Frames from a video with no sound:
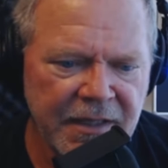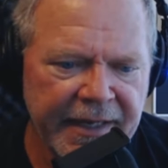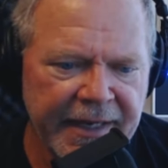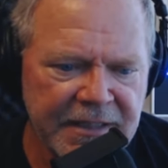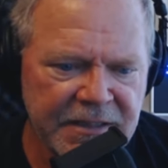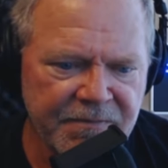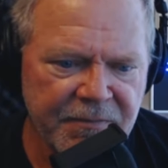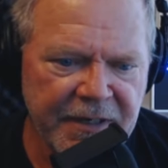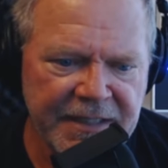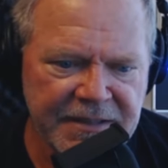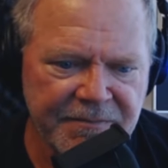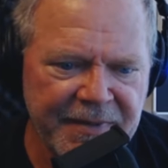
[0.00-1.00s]

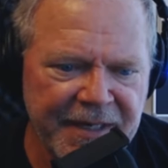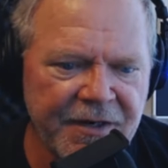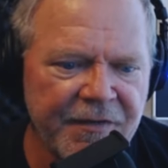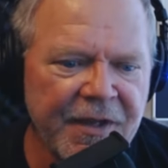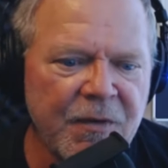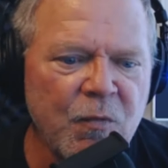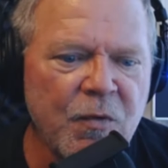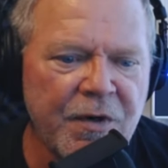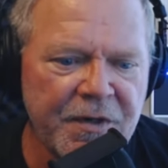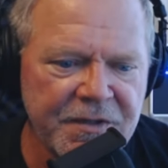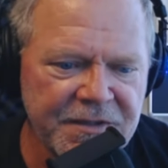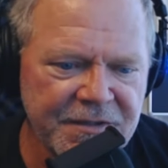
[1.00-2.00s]
expressed better than
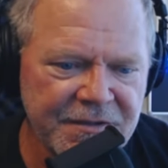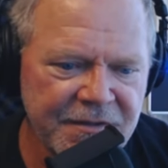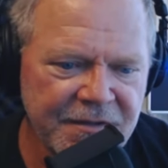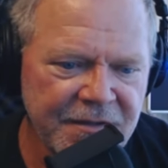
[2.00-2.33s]
words.